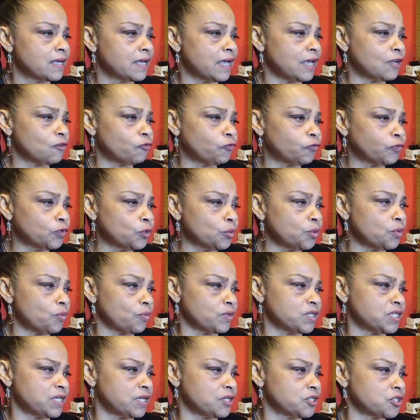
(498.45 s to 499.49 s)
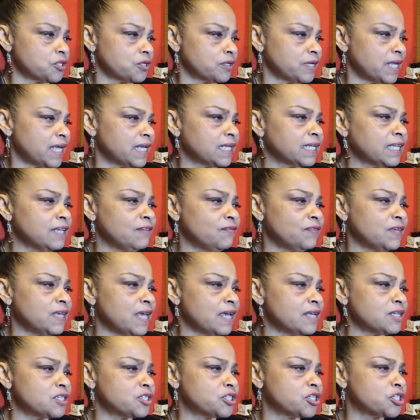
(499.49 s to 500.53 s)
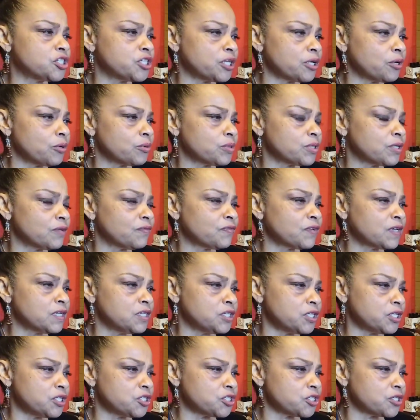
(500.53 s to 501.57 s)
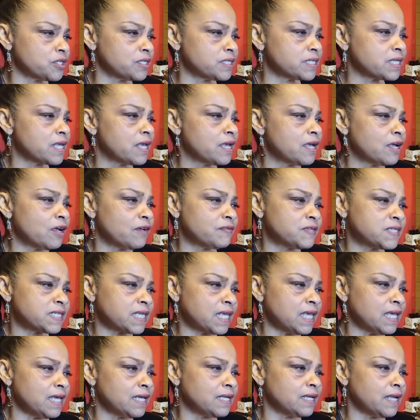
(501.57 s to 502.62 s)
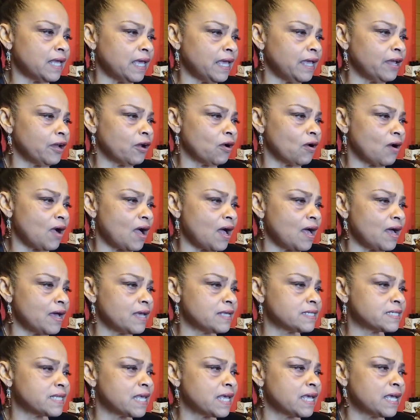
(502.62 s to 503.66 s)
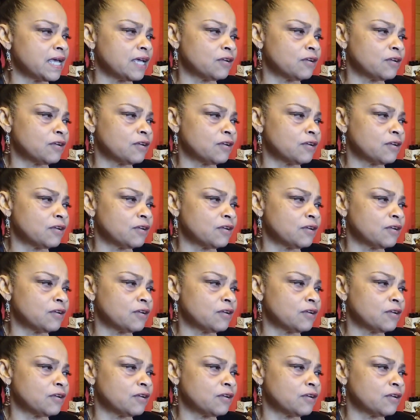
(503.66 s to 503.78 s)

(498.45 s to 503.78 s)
and fluid retention, and alleviates degenerative conditions of skin, hair, eyes,